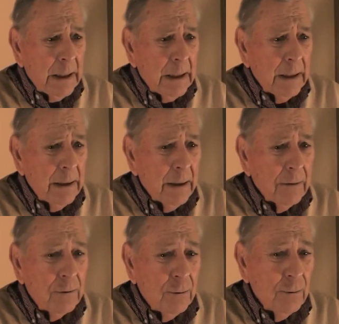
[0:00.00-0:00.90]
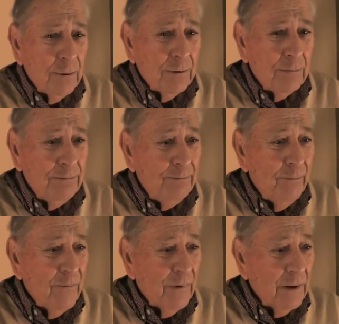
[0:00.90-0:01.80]
And I told the
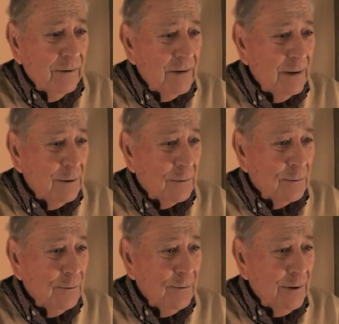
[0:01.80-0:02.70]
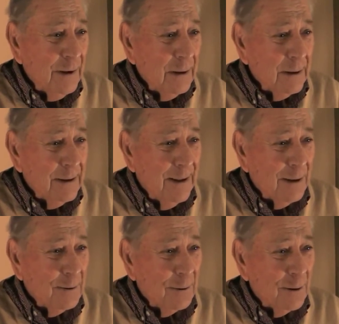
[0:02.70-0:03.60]
fellows on the crew, and they
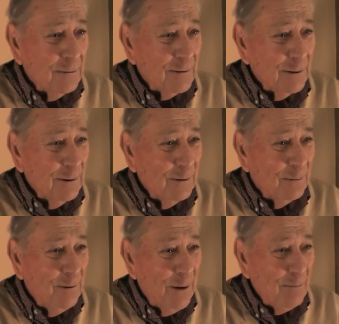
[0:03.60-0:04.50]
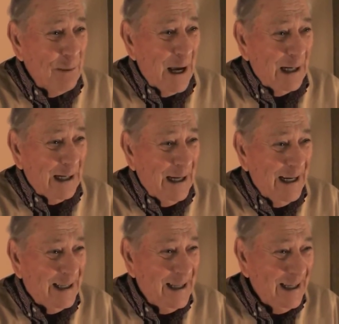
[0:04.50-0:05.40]
thought I was a little
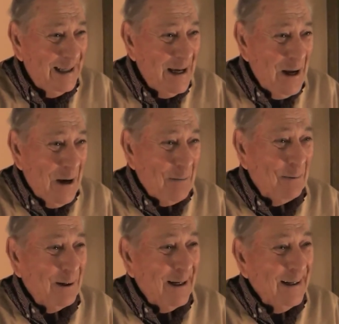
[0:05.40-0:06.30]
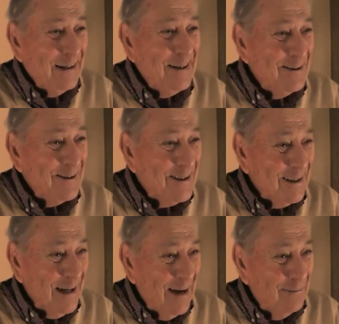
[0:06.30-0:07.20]
batty. But years
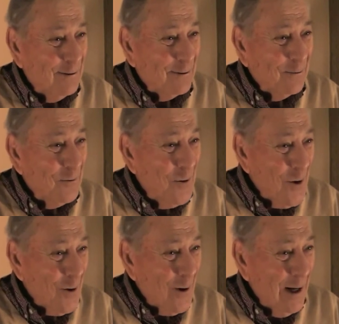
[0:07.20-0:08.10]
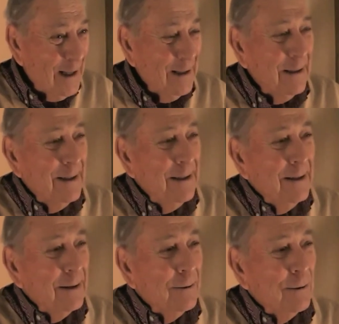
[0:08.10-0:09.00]
after the war, I
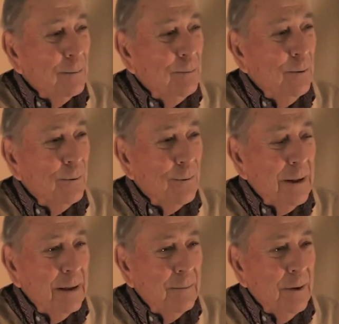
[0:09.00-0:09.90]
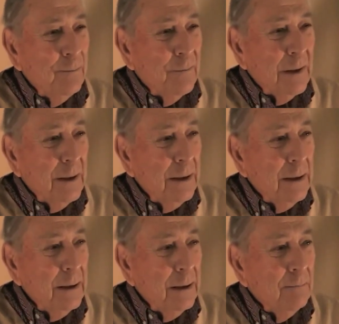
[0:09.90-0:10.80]
heard a program,
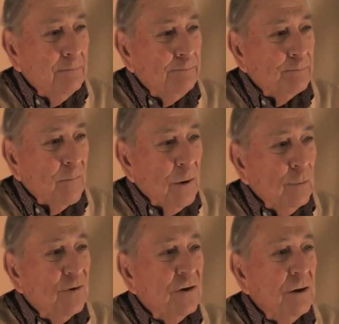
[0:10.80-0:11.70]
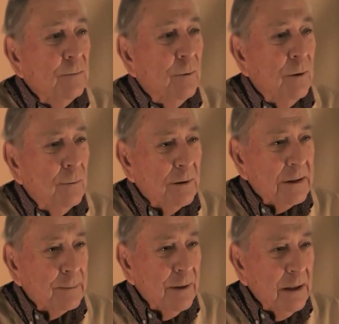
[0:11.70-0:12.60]
and Lucille Ball
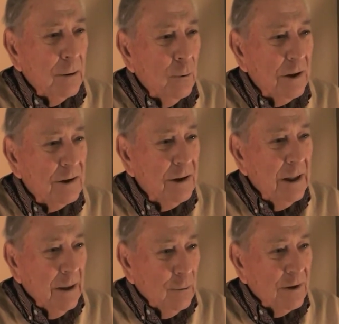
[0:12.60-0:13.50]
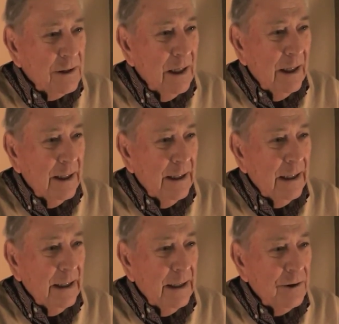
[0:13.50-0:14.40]
was being was on
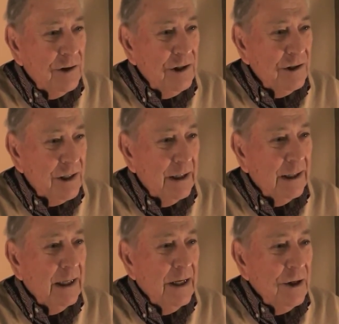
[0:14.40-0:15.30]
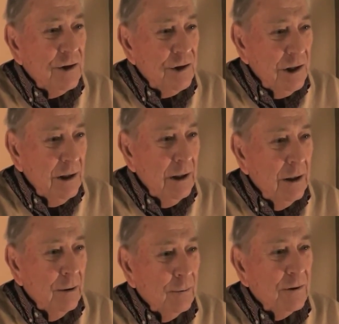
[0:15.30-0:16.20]
it, and she said she
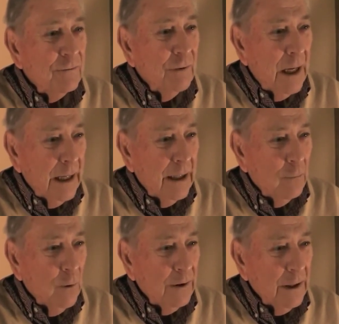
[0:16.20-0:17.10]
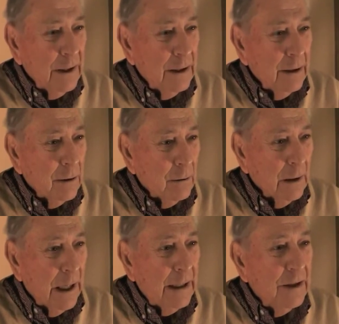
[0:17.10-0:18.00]
was flying one day in the
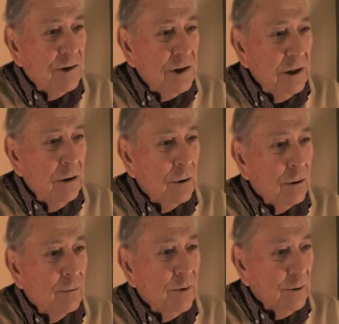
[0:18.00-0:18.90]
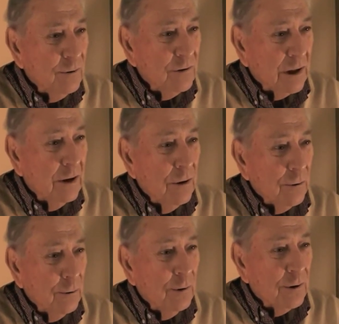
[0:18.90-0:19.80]
airline, and she heard music
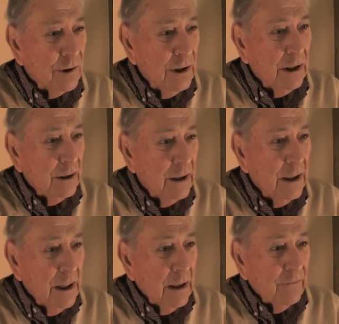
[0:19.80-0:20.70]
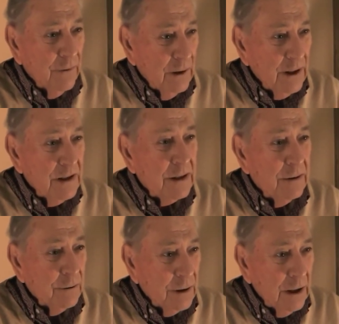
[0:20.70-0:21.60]
through her teeth, fillings in
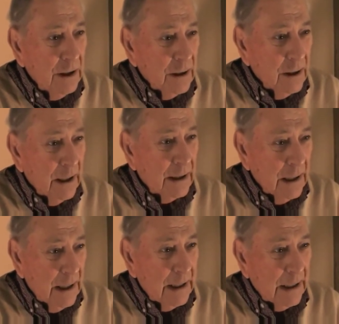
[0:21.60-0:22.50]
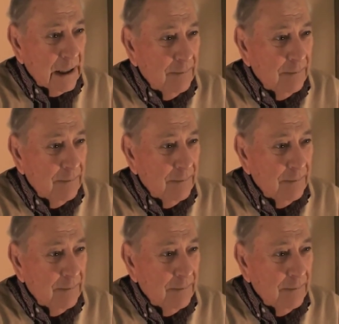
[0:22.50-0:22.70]
her teeth, like I did.